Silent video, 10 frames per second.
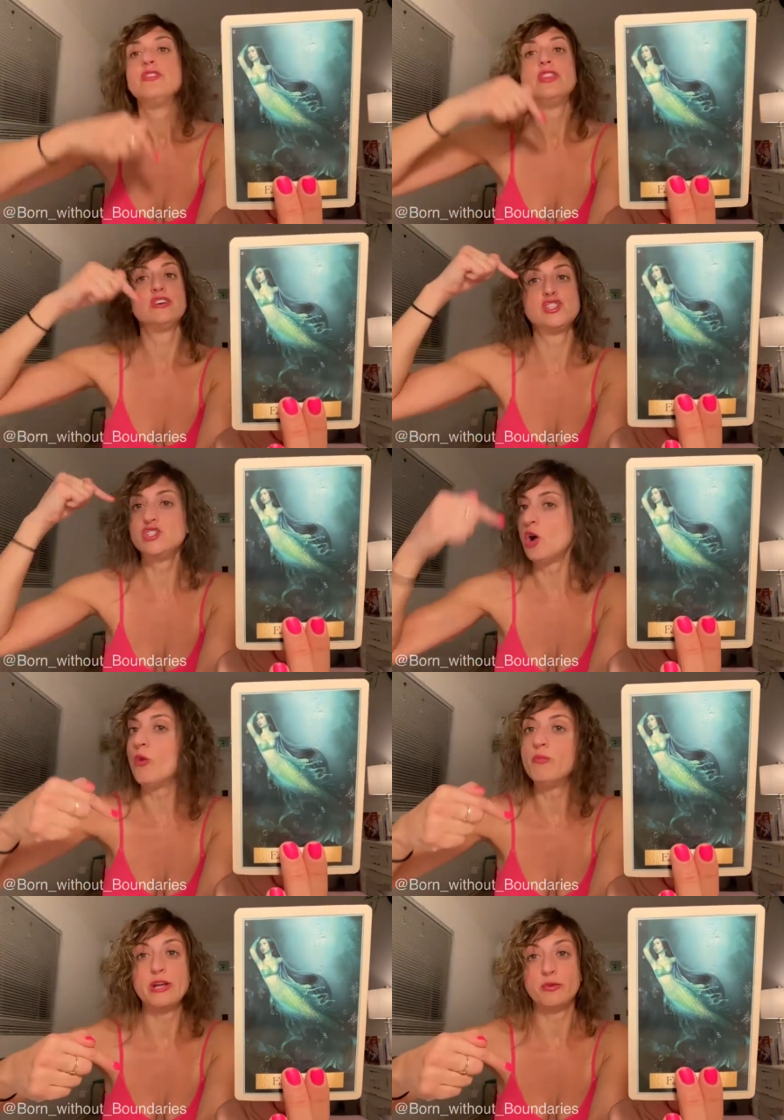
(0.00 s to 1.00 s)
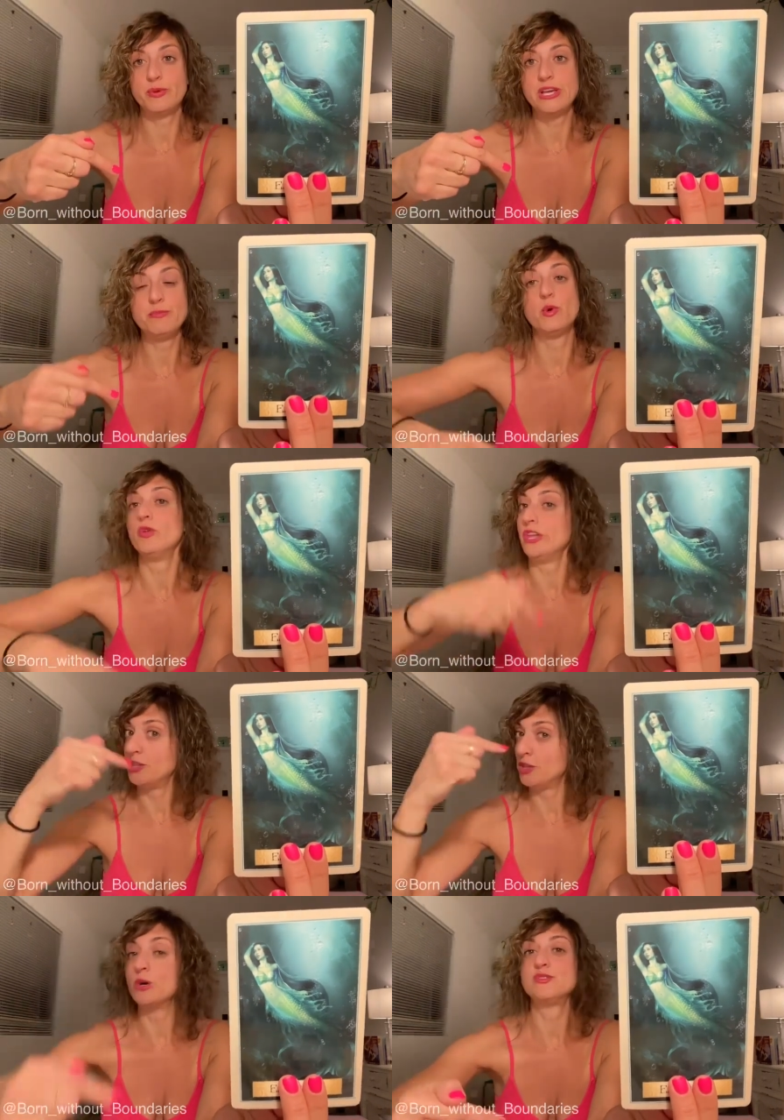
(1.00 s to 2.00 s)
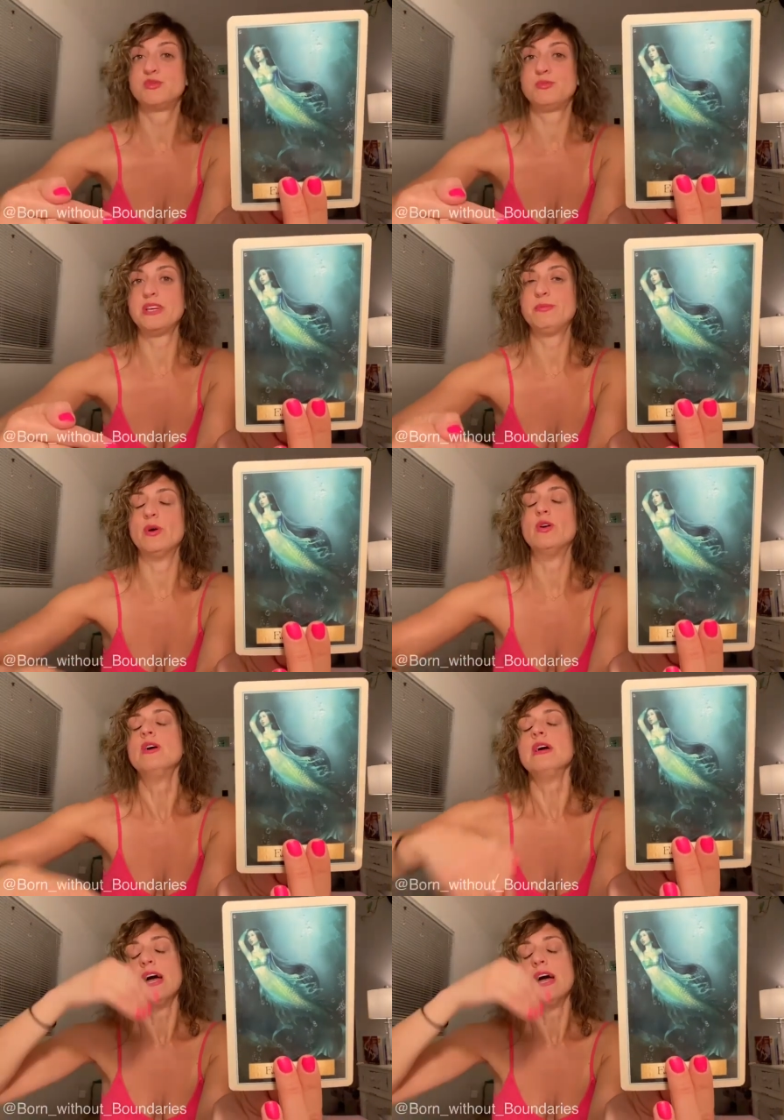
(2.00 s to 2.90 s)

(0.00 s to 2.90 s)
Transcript: There's no better people than those people.